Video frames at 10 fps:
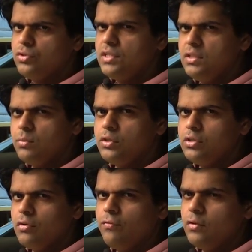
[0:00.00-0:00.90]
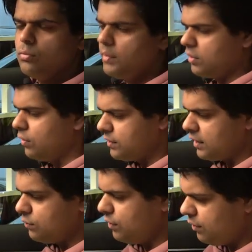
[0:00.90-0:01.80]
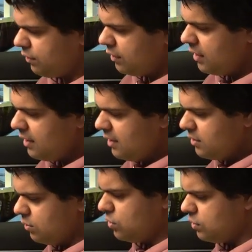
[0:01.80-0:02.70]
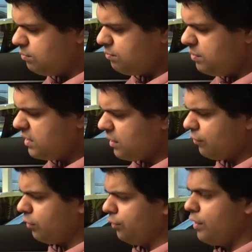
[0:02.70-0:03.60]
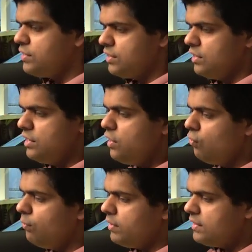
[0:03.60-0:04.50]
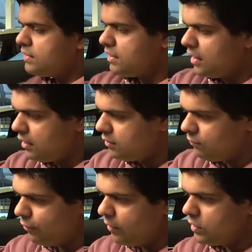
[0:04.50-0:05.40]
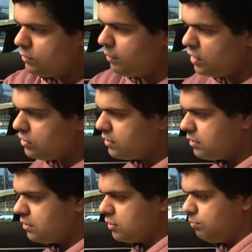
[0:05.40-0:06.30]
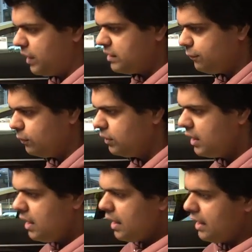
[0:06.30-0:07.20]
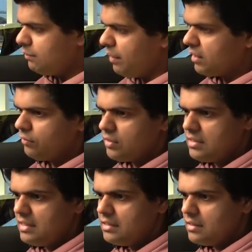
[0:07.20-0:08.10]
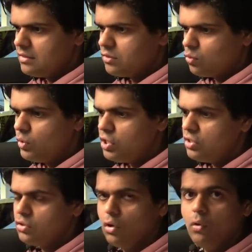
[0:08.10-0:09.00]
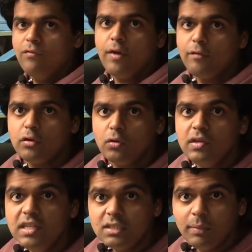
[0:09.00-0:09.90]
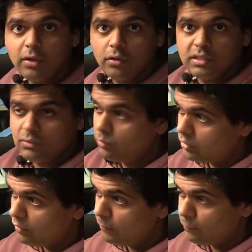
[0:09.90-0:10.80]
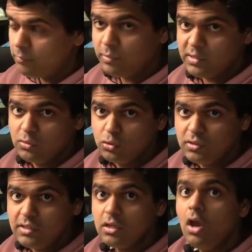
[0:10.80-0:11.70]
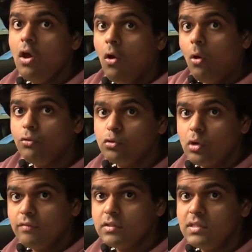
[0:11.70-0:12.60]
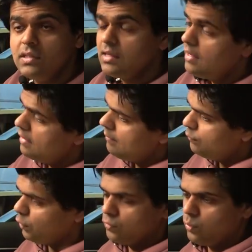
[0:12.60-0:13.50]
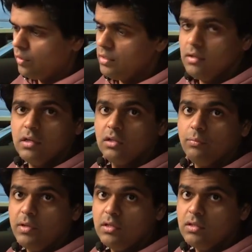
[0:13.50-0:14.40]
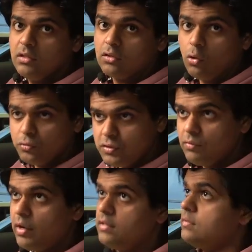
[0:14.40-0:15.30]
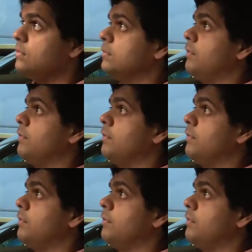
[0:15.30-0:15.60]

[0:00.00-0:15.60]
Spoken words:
seat which your feet will make contact with. So just be careful. Otherwise, knee room is very spacious, it's plentiful, and the back of the seat is squidgy. So if ever your knees make contact with the front passenger seat or the driver's seat, don't worry, it'll be a cozy ride still,